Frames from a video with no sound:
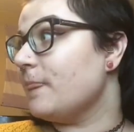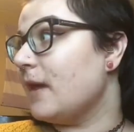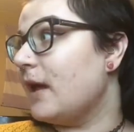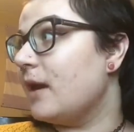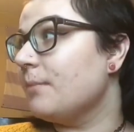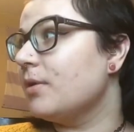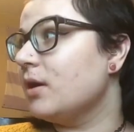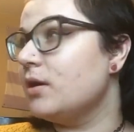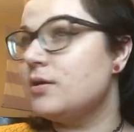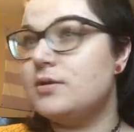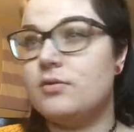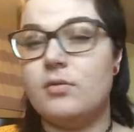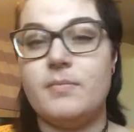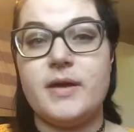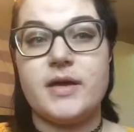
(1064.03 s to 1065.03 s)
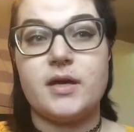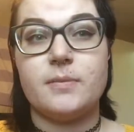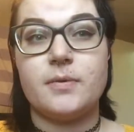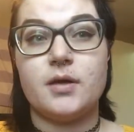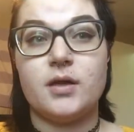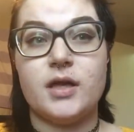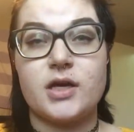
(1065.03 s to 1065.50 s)
And I'm gonna do a
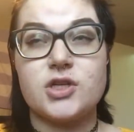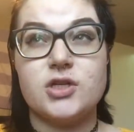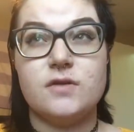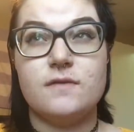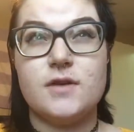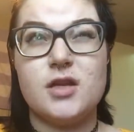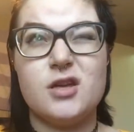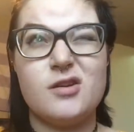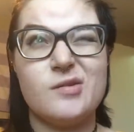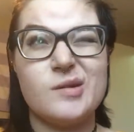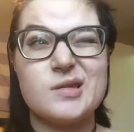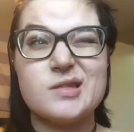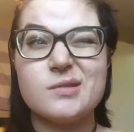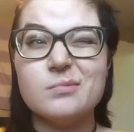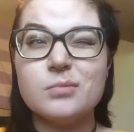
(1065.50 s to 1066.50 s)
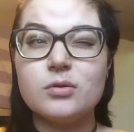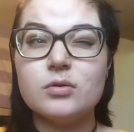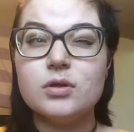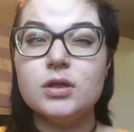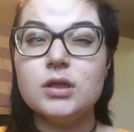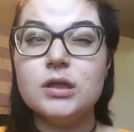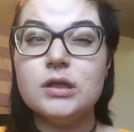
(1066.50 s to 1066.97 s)
makeup collection video at some
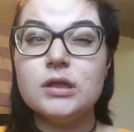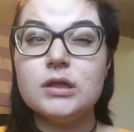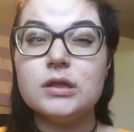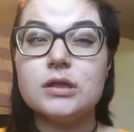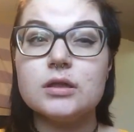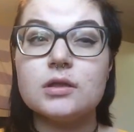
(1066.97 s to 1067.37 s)
point.